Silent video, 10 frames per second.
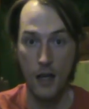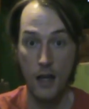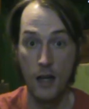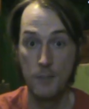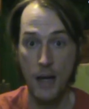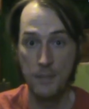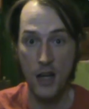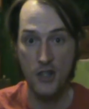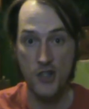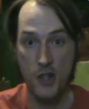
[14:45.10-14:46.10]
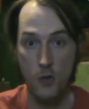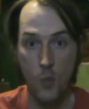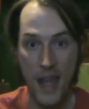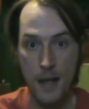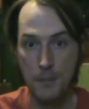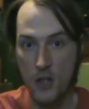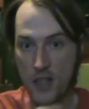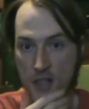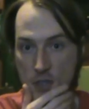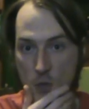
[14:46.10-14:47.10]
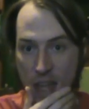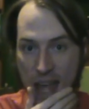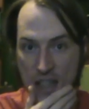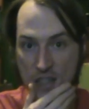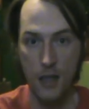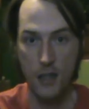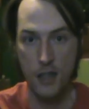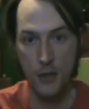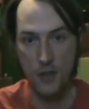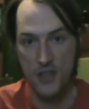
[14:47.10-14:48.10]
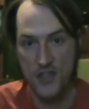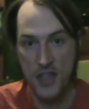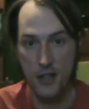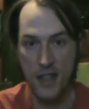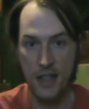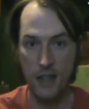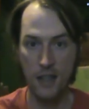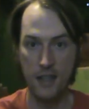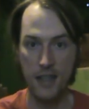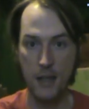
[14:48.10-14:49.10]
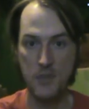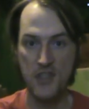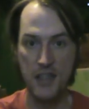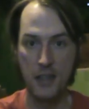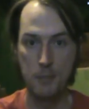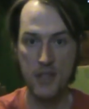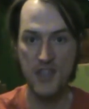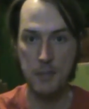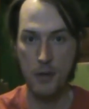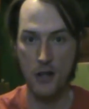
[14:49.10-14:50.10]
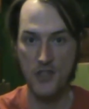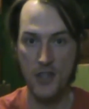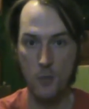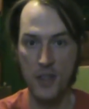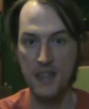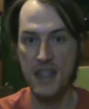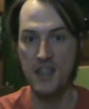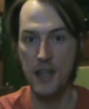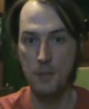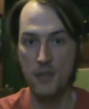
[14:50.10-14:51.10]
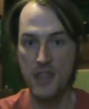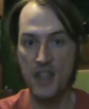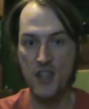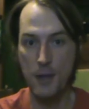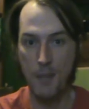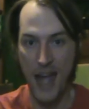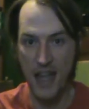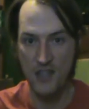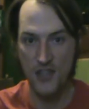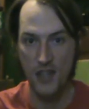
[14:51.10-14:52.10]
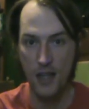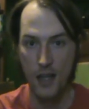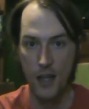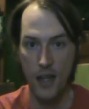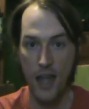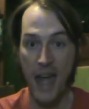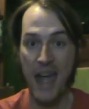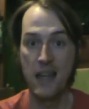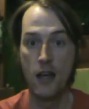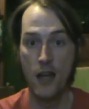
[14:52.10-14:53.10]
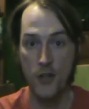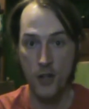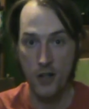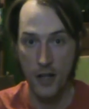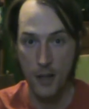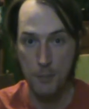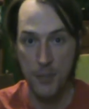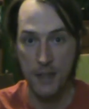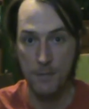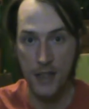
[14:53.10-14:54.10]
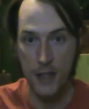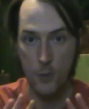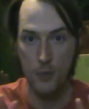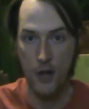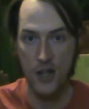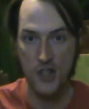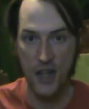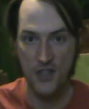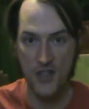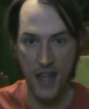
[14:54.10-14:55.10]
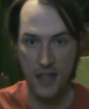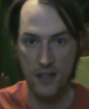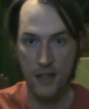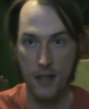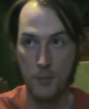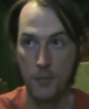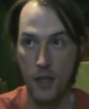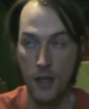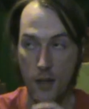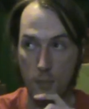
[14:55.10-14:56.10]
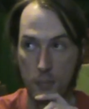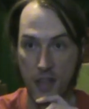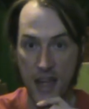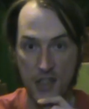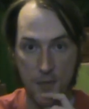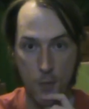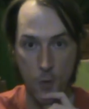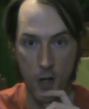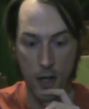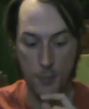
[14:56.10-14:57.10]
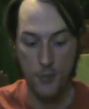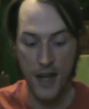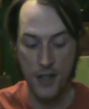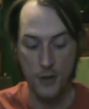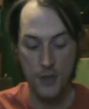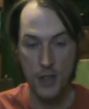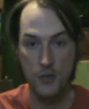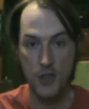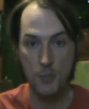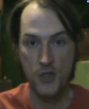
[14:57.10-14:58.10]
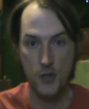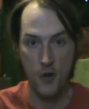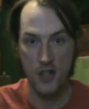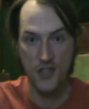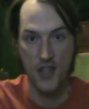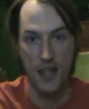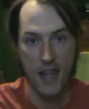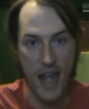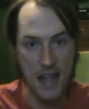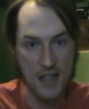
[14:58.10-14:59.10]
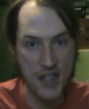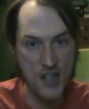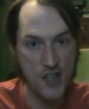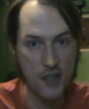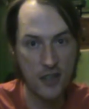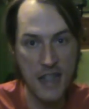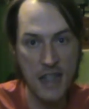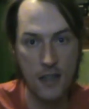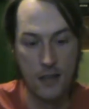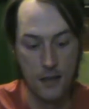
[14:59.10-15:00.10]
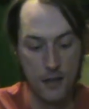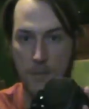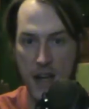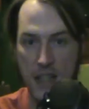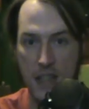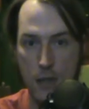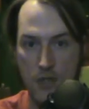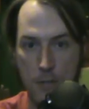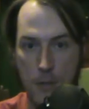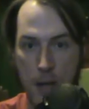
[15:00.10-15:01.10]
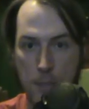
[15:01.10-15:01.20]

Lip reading: I'm not sure when I'm going to do that, considering that I'm still a busy person with TJ Maxx and other big video projects, and plans for brand new YouTube shorts, and additionally, finding use for my